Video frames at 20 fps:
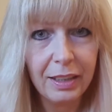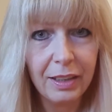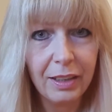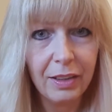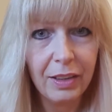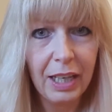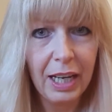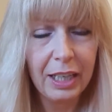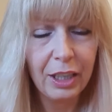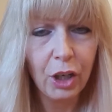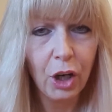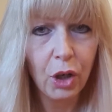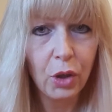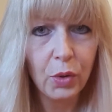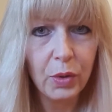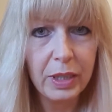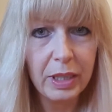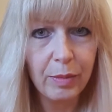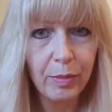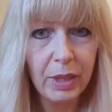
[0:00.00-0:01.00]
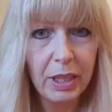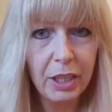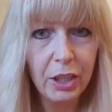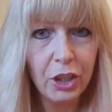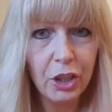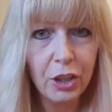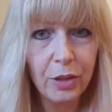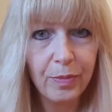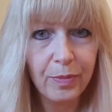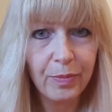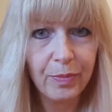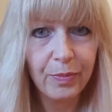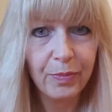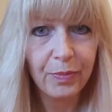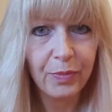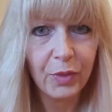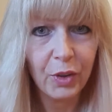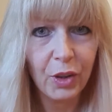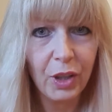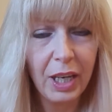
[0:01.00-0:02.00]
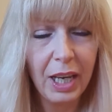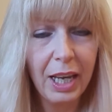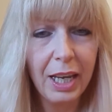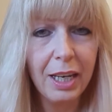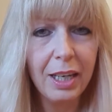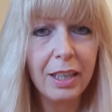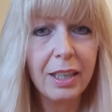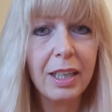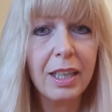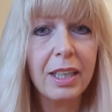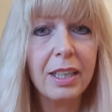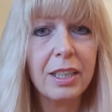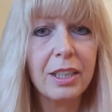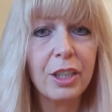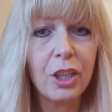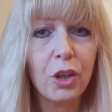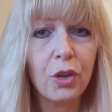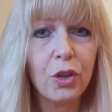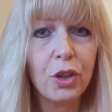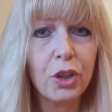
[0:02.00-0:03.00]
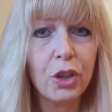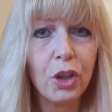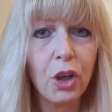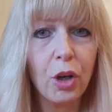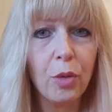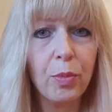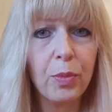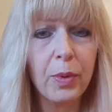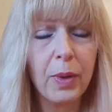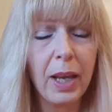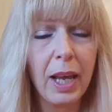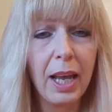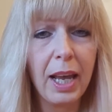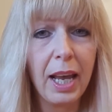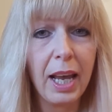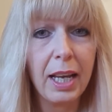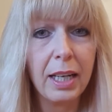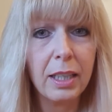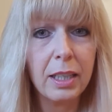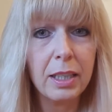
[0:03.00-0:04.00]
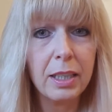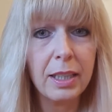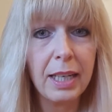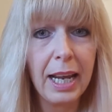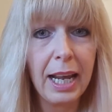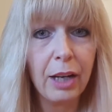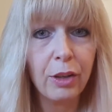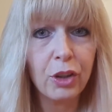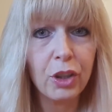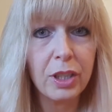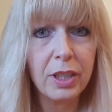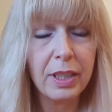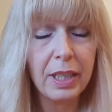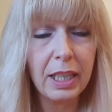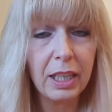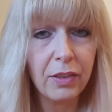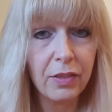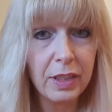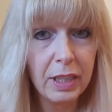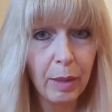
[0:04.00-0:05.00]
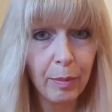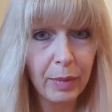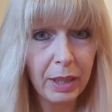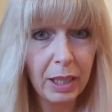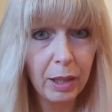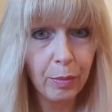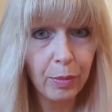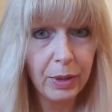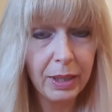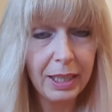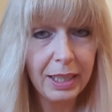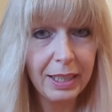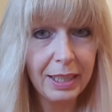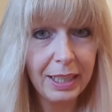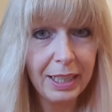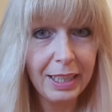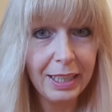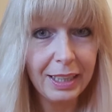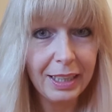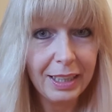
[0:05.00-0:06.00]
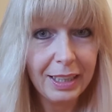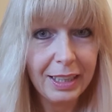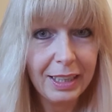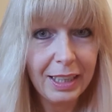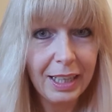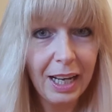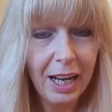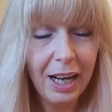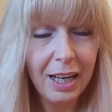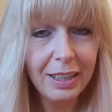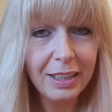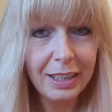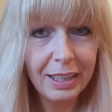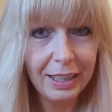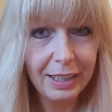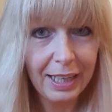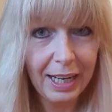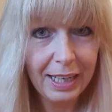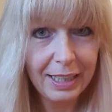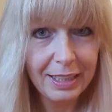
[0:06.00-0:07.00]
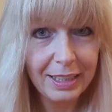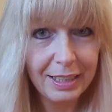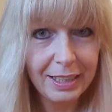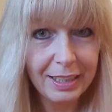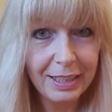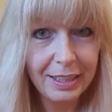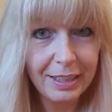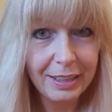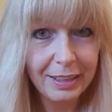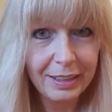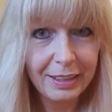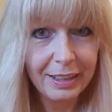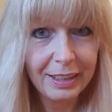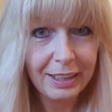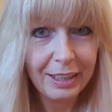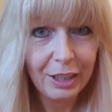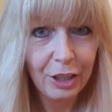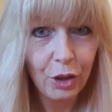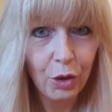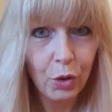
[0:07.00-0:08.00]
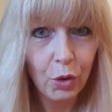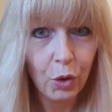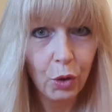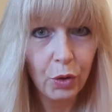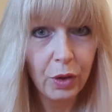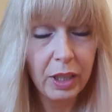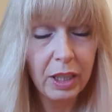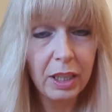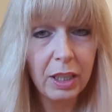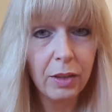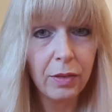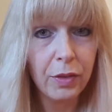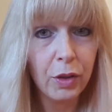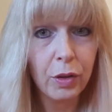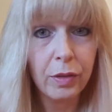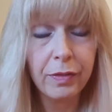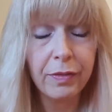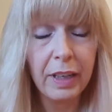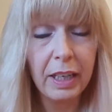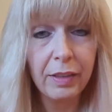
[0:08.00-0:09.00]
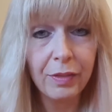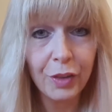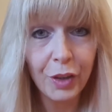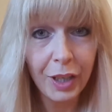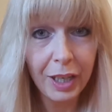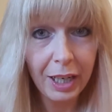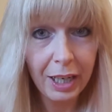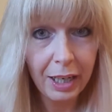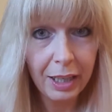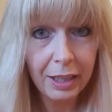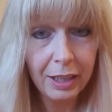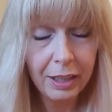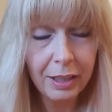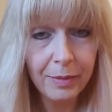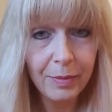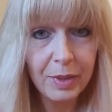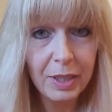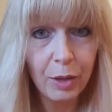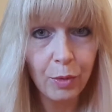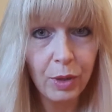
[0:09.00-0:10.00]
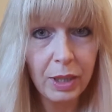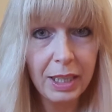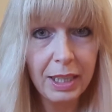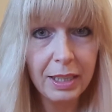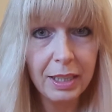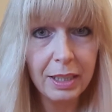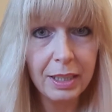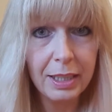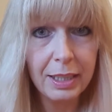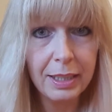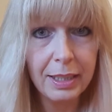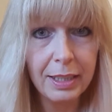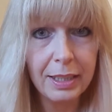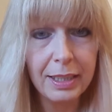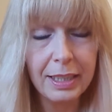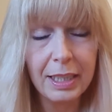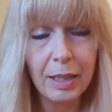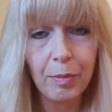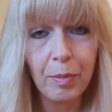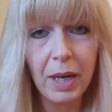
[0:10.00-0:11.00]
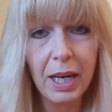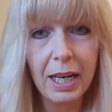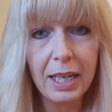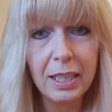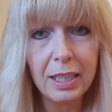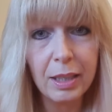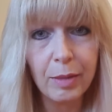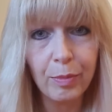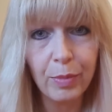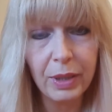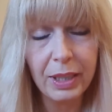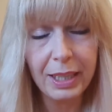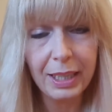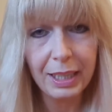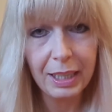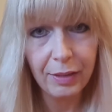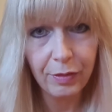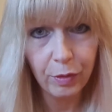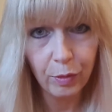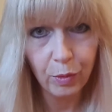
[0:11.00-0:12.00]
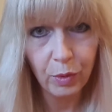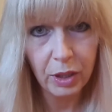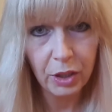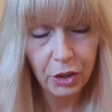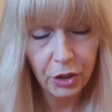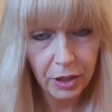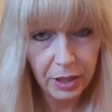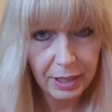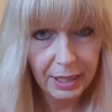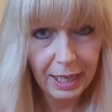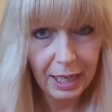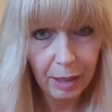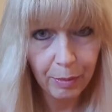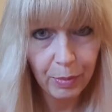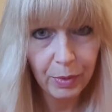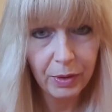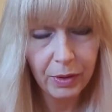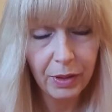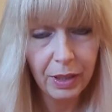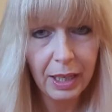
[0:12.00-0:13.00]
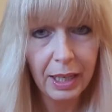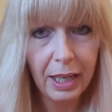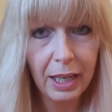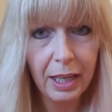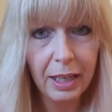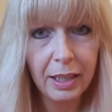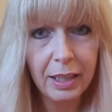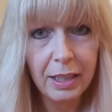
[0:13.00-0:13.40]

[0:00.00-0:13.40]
that old image. Okay, so stop and now just think of something completely unconnected, or think of your favorite color. So we need to distance the mind completely from what just happened there,